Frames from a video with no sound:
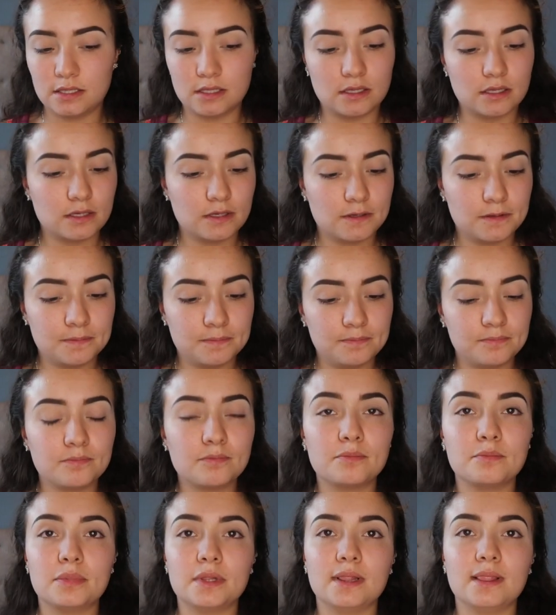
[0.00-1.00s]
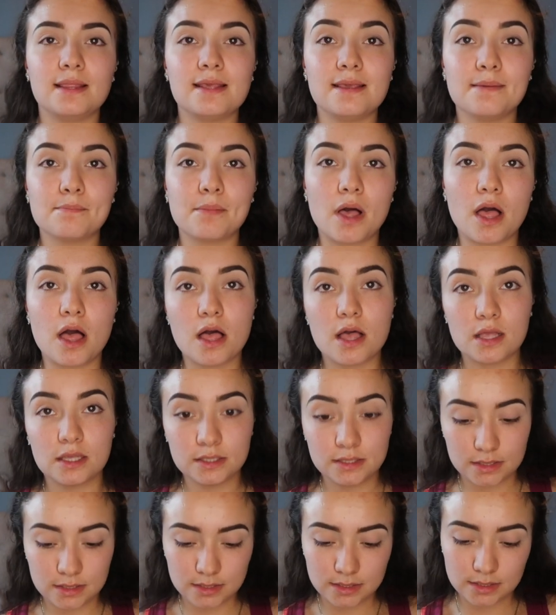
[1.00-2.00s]
the Bling
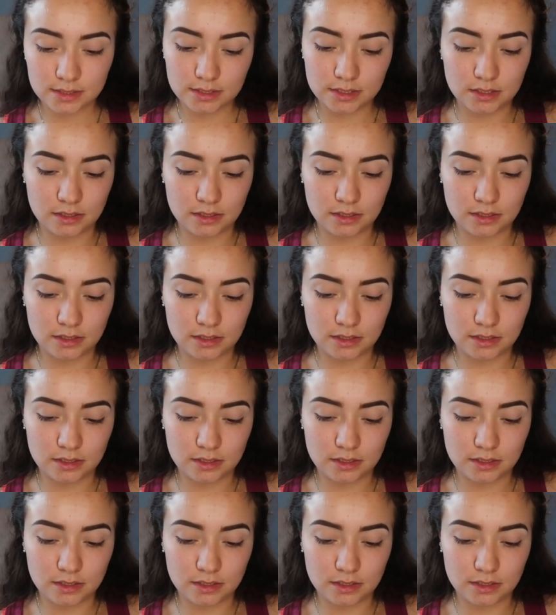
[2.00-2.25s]
Boss.